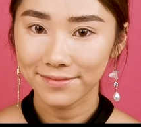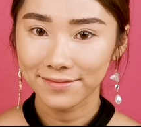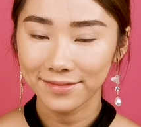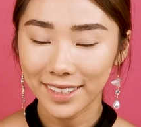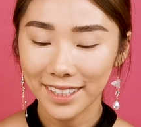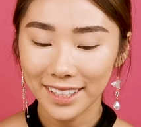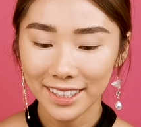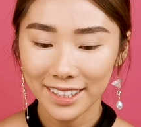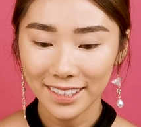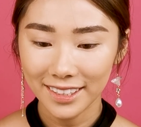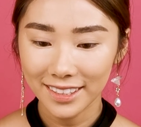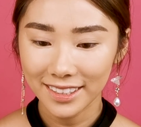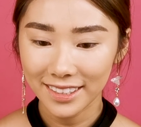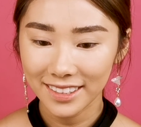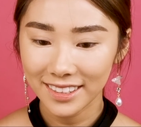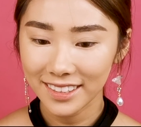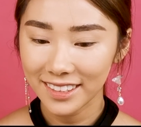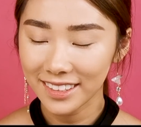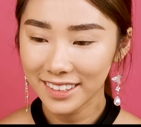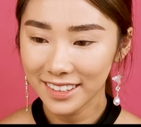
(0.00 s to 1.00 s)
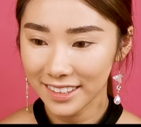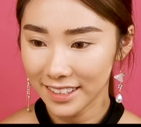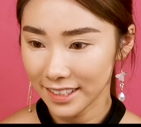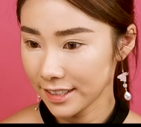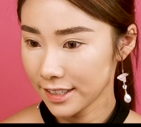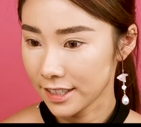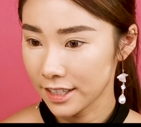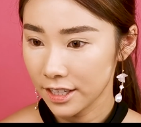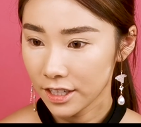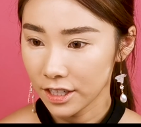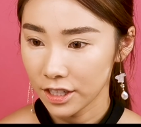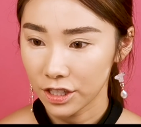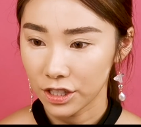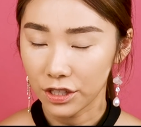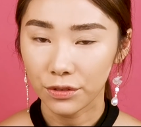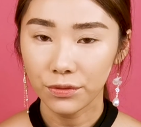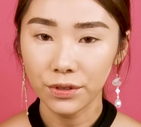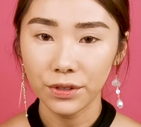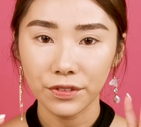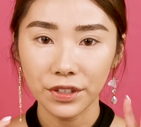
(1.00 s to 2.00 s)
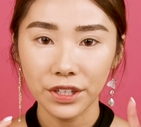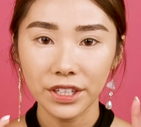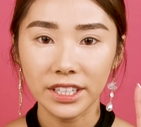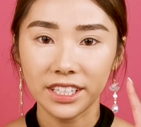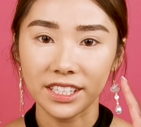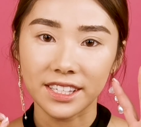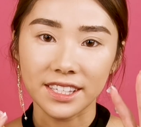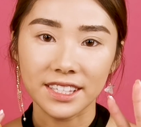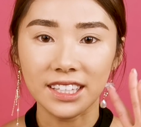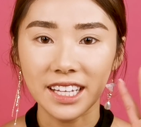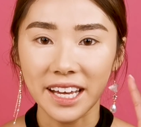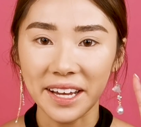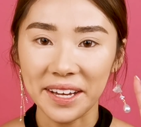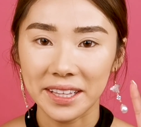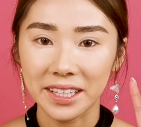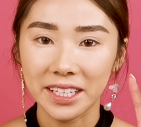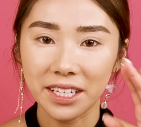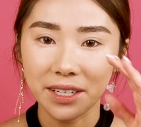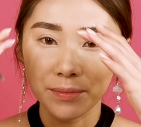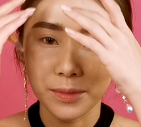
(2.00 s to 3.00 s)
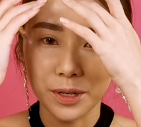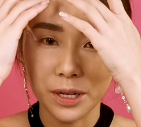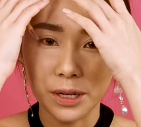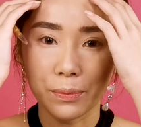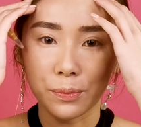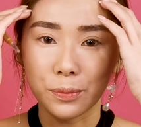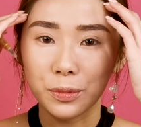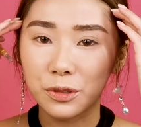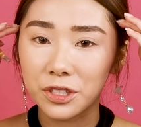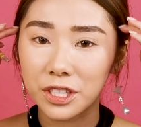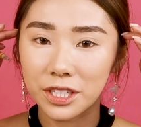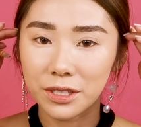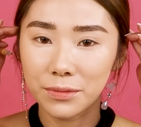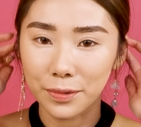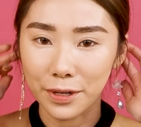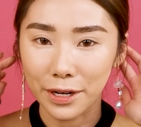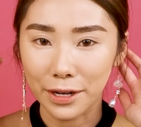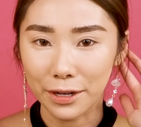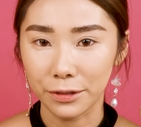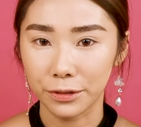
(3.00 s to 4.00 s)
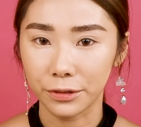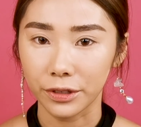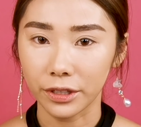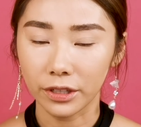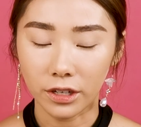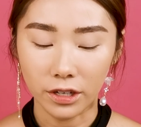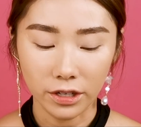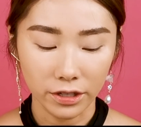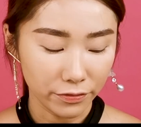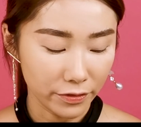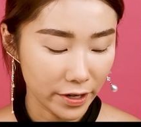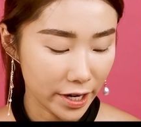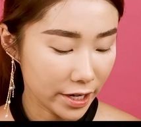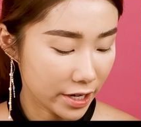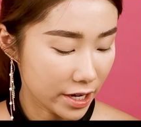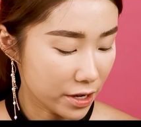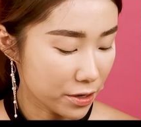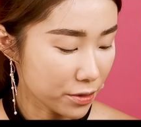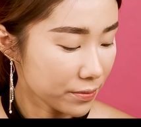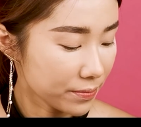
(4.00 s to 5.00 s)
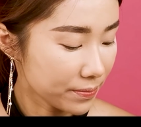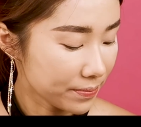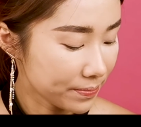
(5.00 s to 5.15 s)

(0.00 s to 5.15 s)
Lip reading: Ta-da! So we've got a slightly more bushy brow going on right now.